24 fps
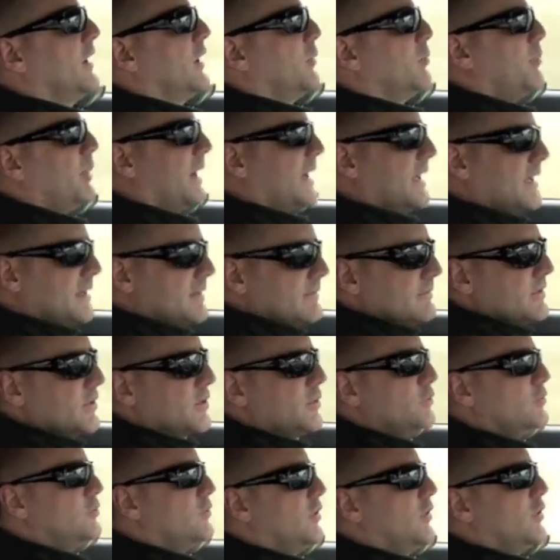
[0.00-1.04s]
but you
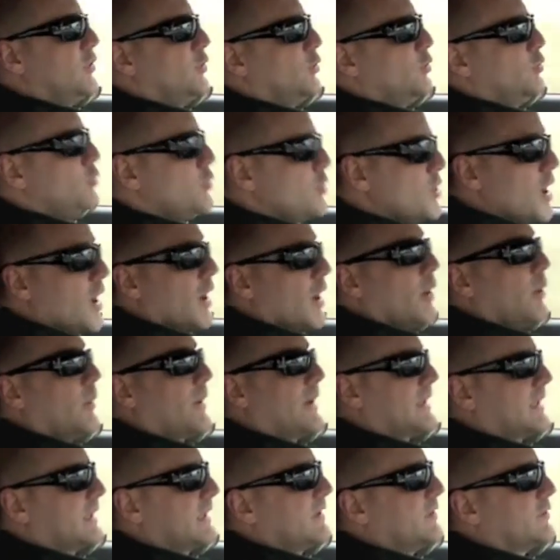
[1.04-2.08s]
do know at
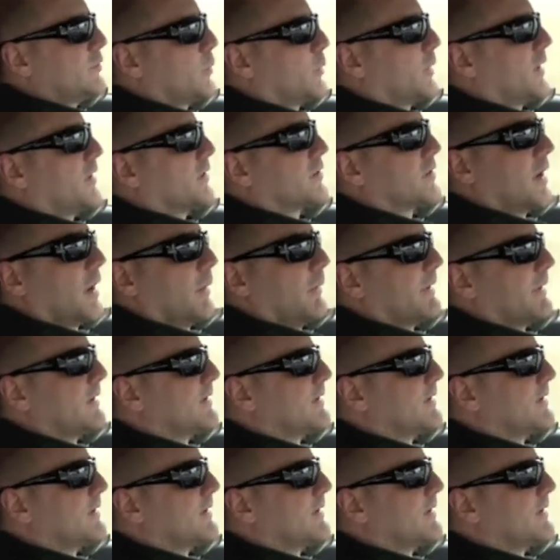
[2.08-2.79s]
least where it's going